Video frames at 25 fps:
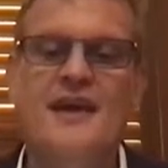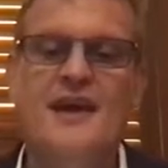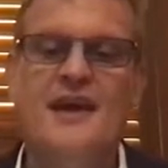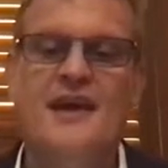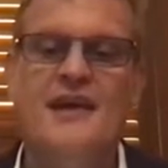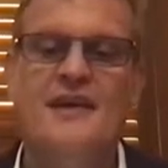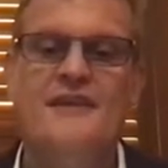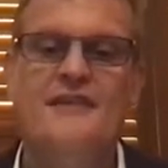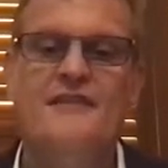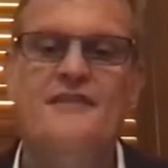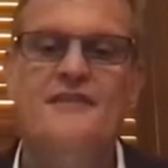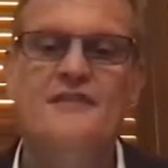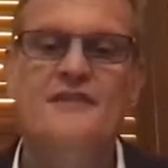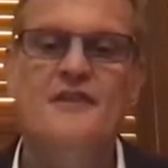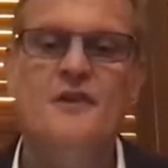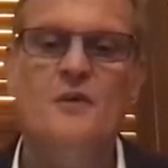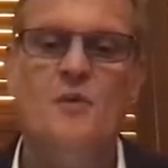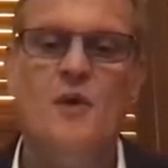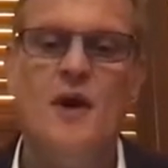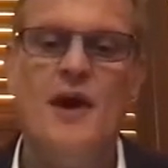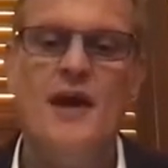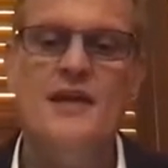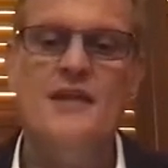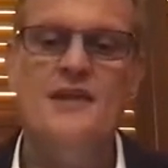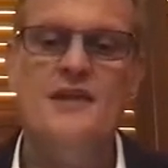is the
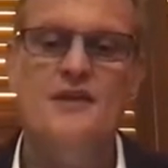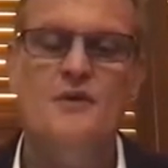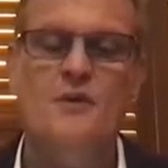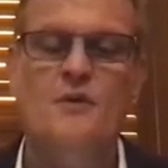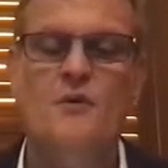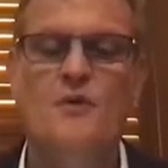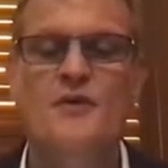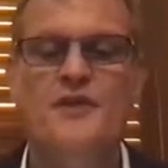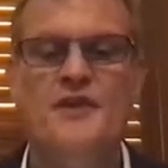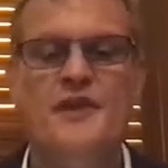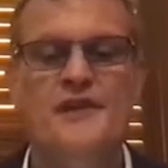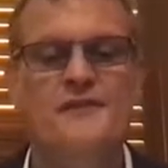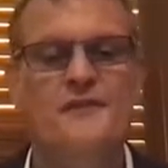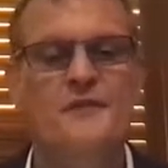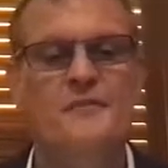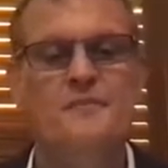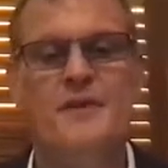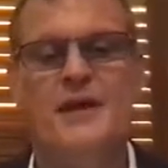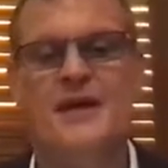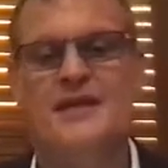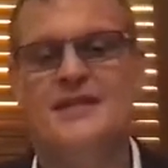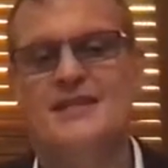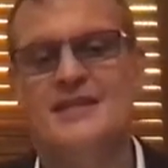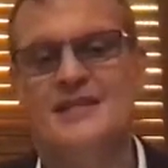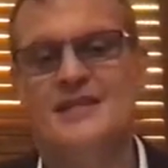way that all the different
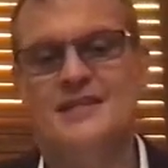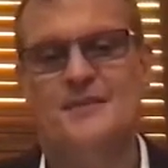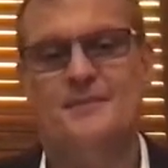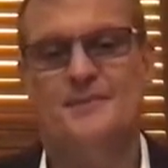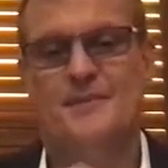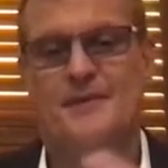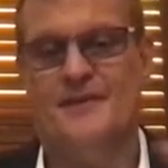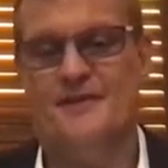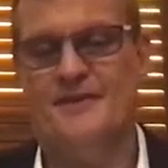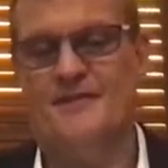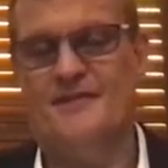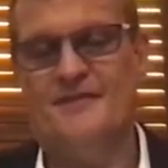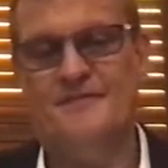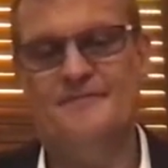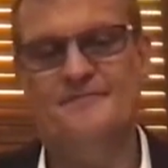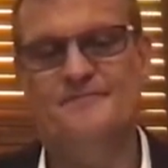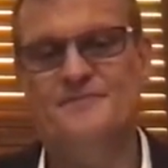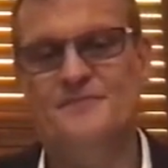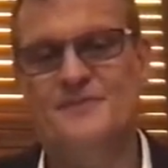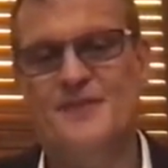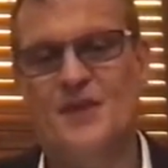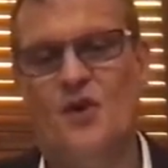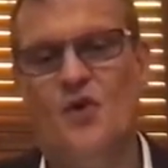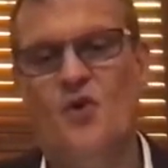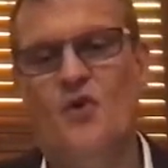participants
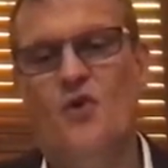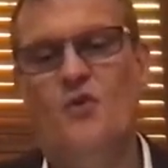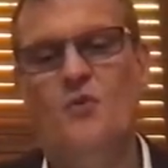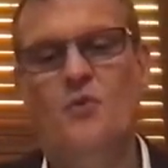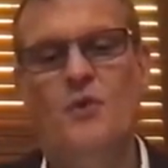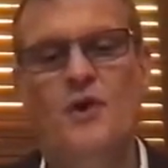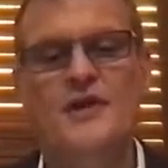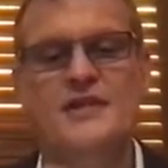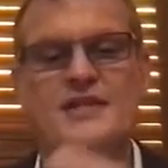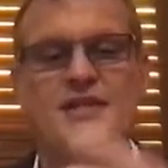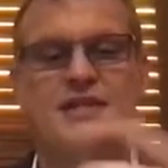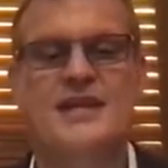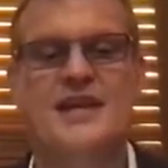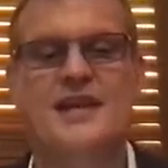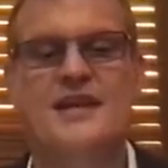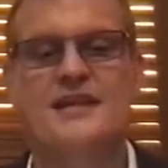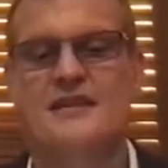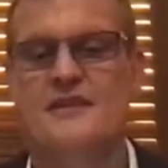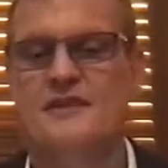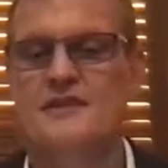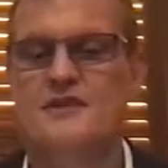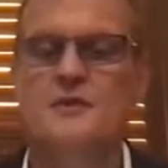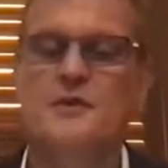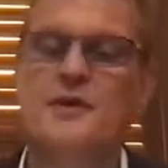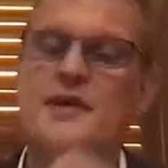all work
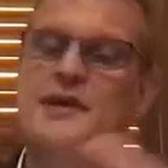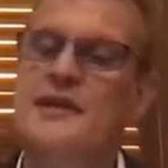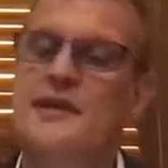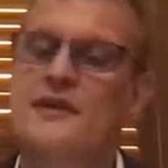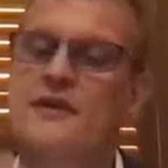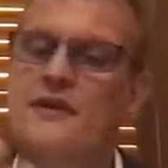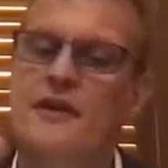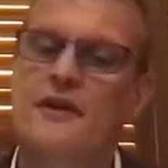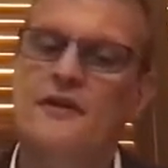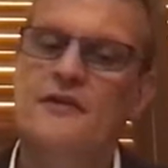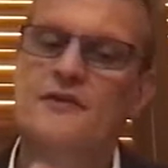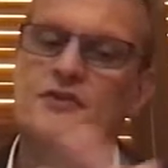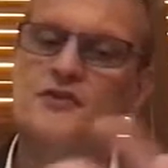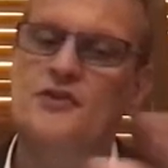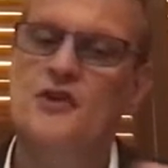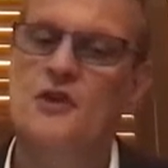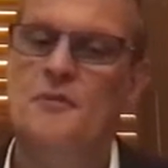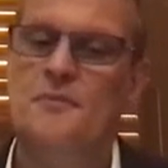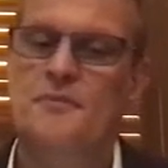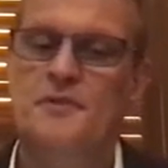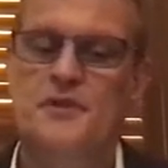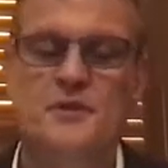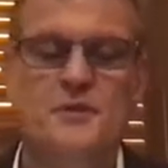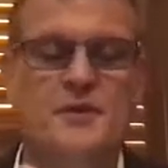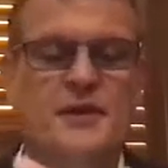together, doing their own
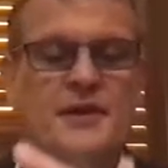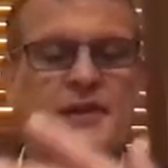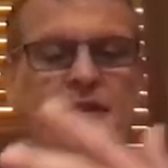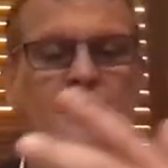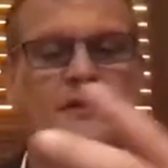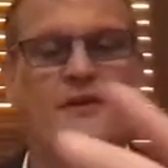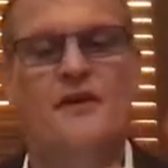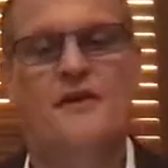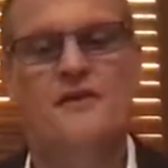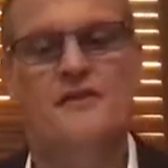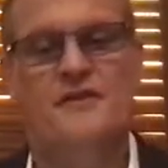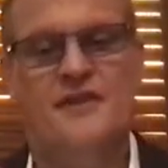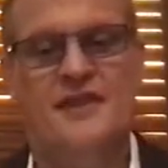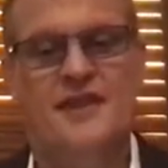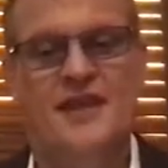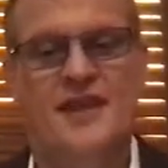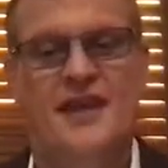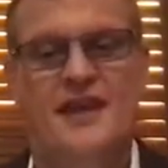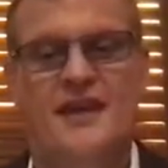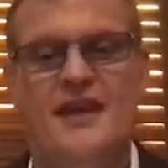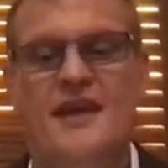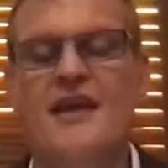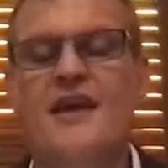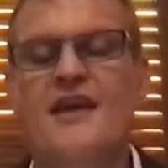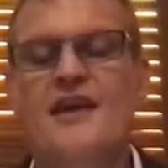job, doing their own
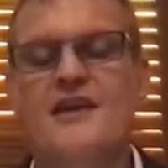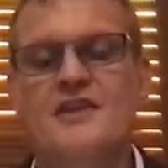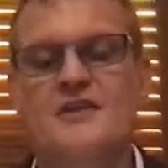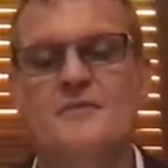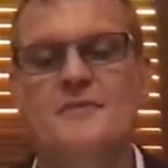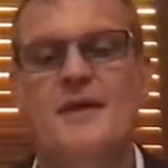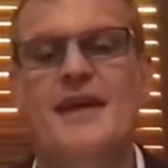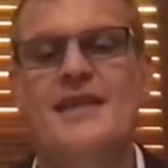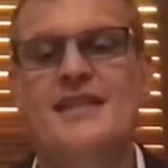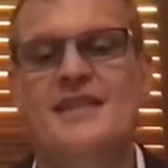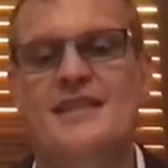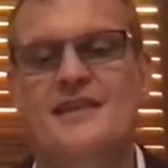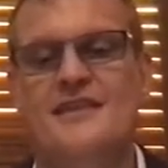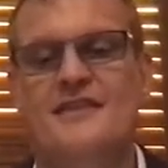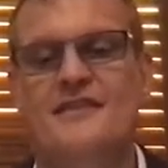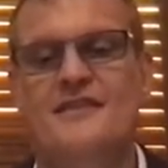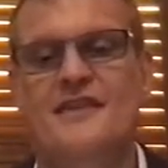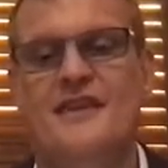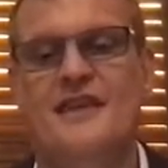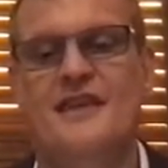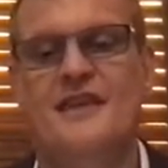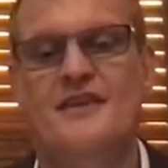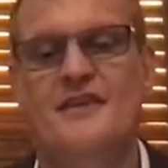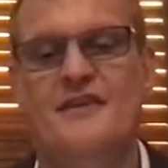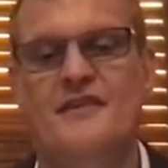thing to make this
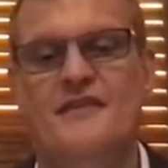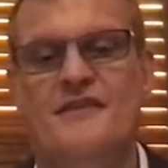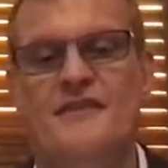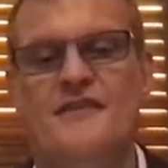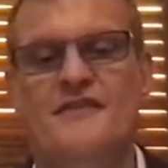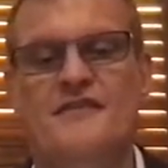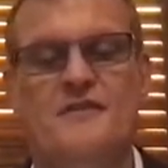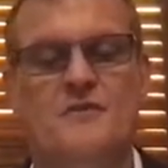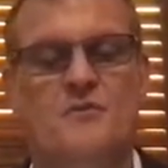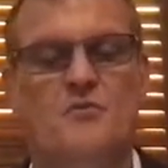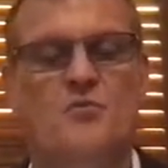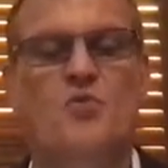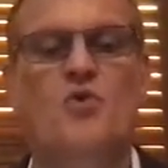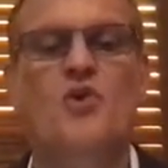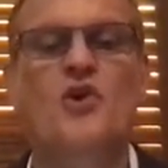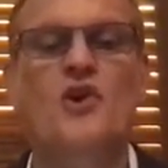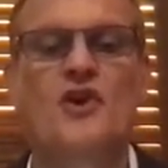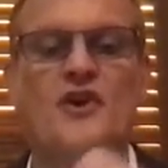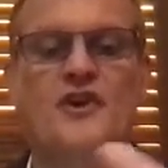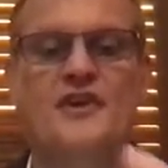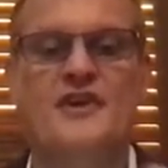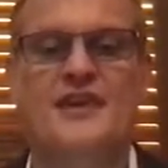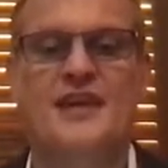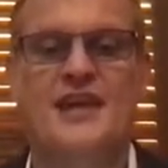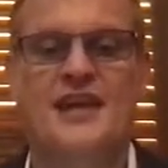ecosystem
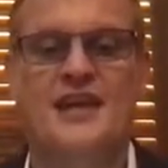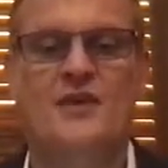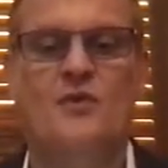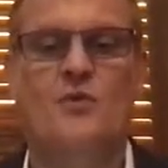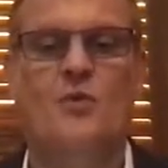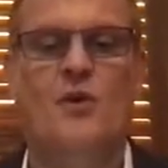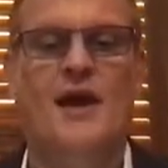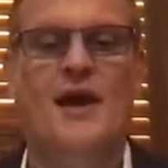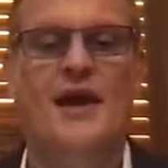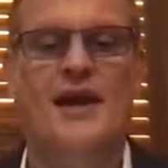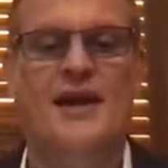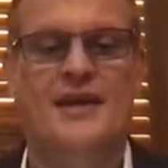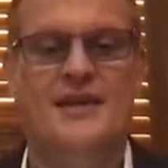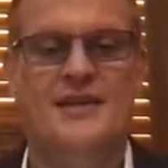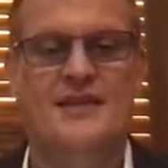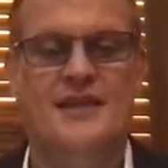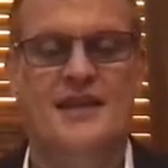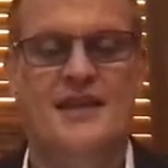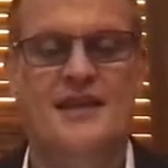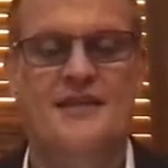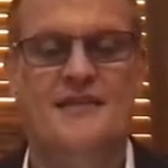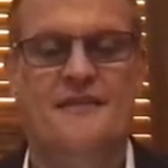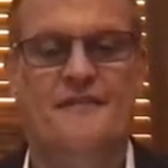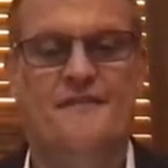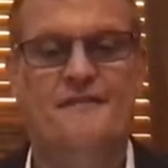work in a way that
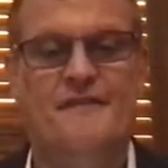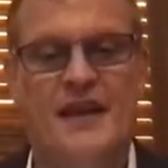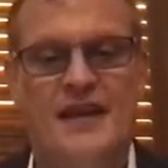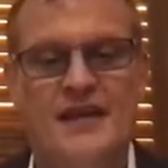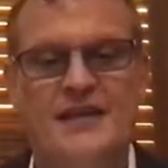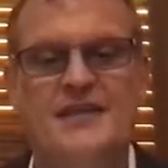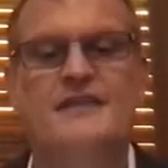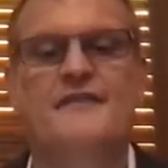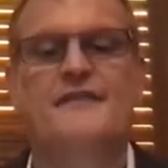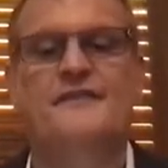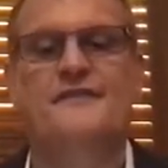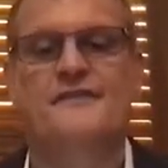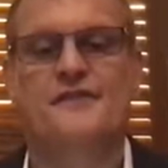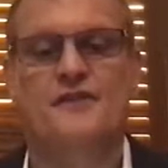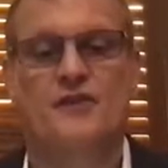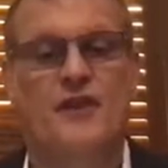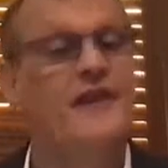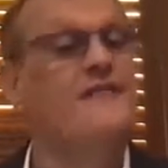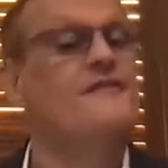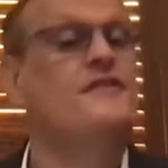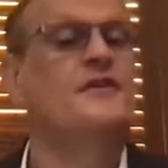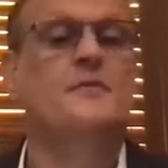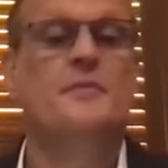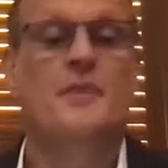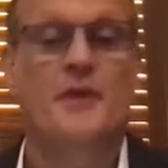is effective for
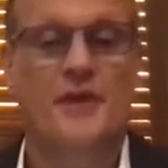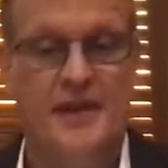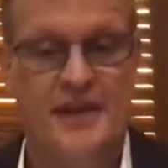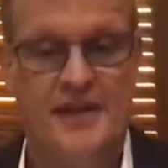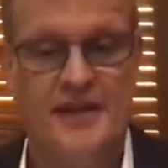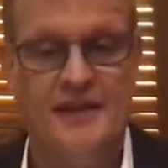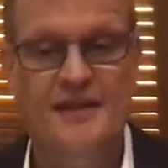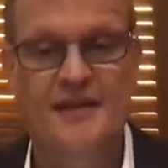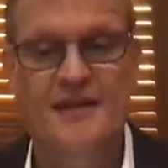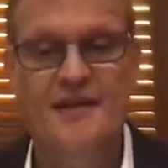everybody.